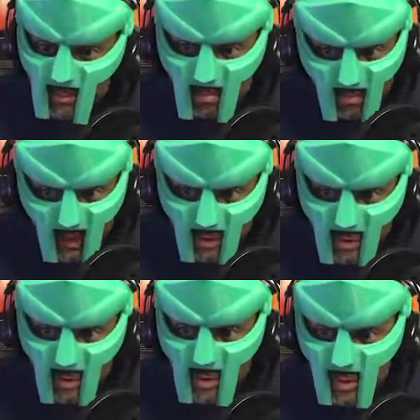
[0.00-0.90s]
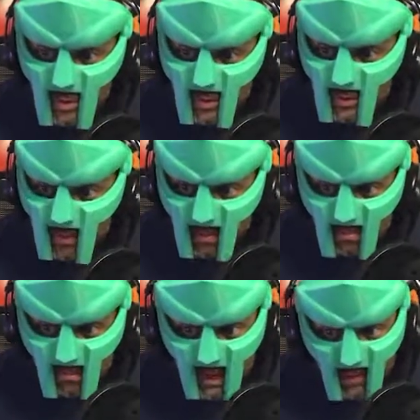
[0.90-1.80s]
manager used by
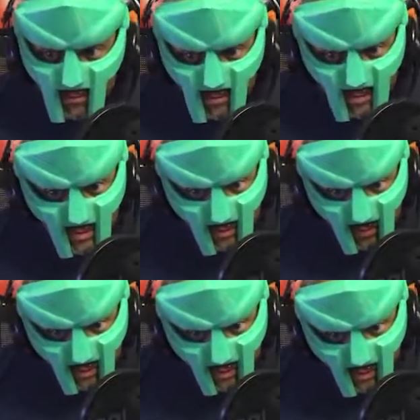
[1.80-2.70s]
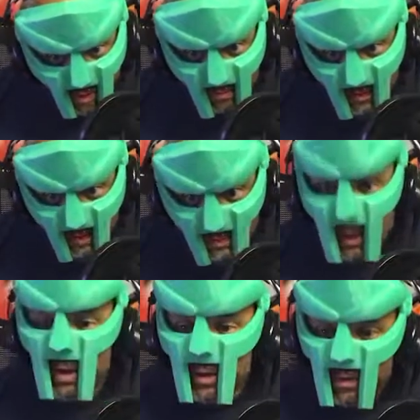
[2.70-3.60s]
many Fortune 500 companies,
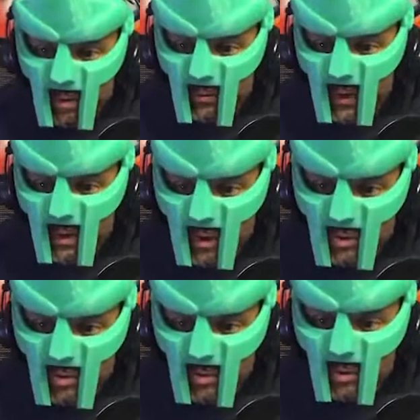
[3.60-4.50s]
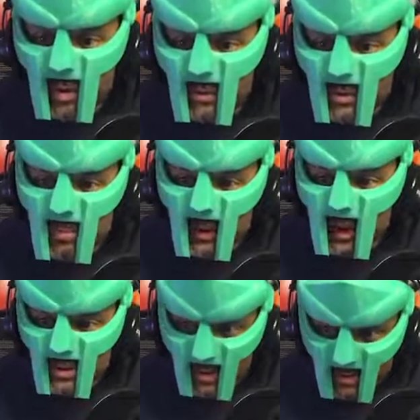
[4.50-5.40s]
notified customers of a supply
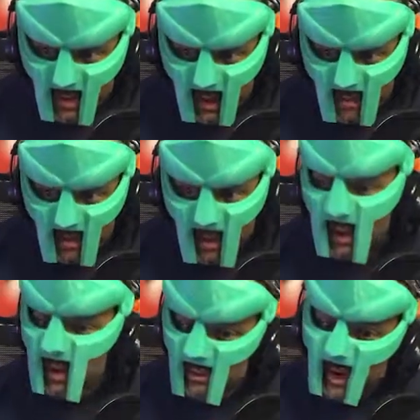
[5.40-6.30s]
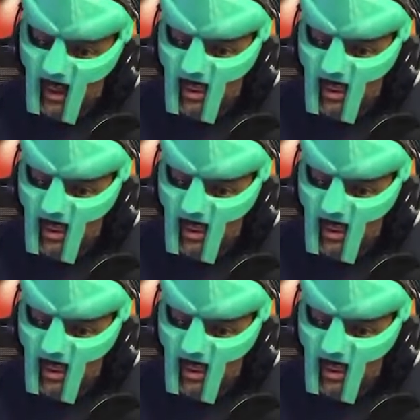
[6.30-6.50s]
chain attack. Attackers